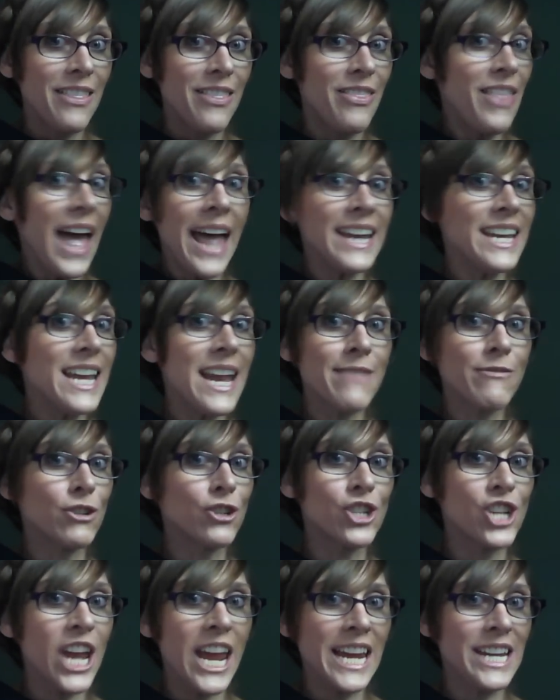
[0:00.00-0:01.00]
that never
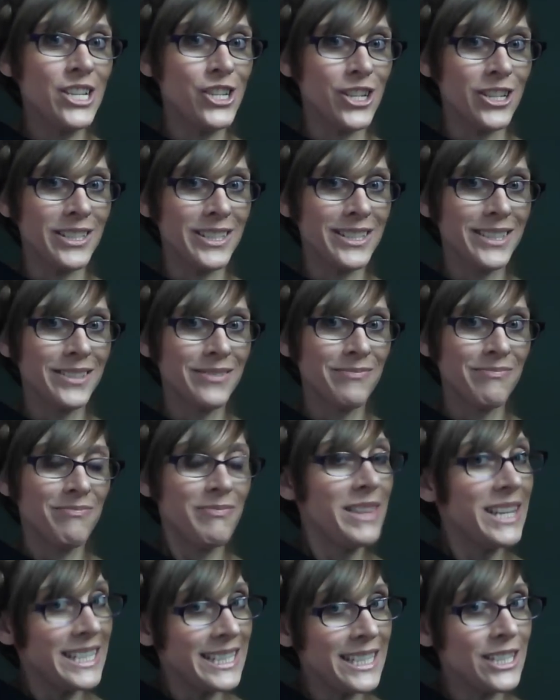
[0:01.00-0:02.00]
changes.
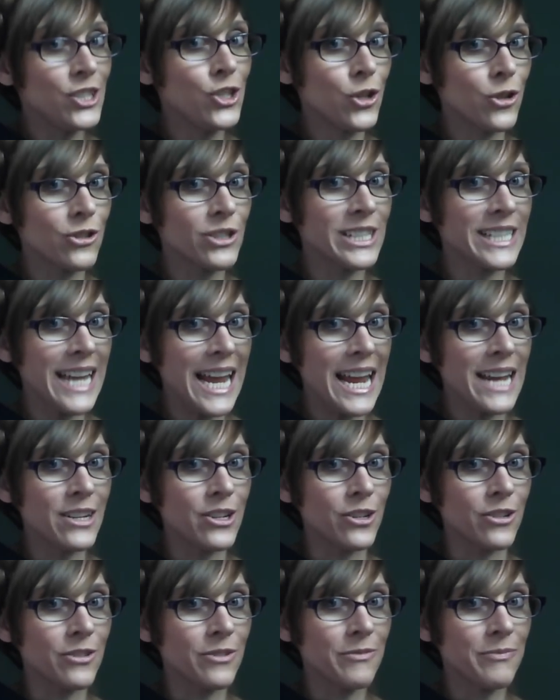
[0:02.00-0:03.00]
This is your
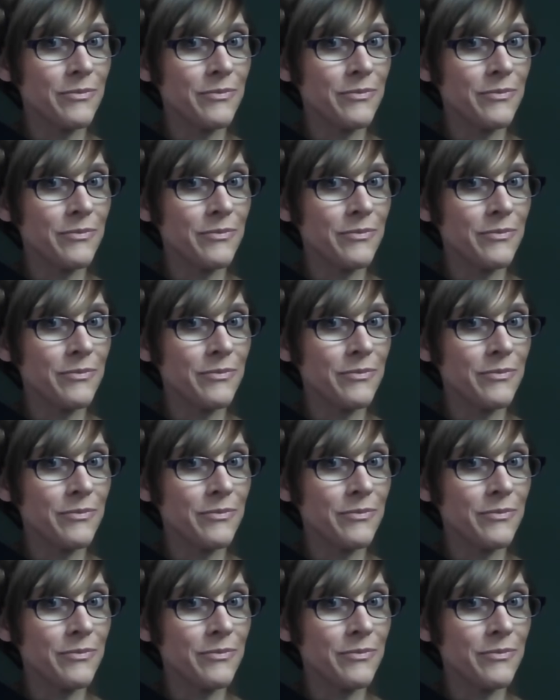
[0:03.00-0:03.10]
standard.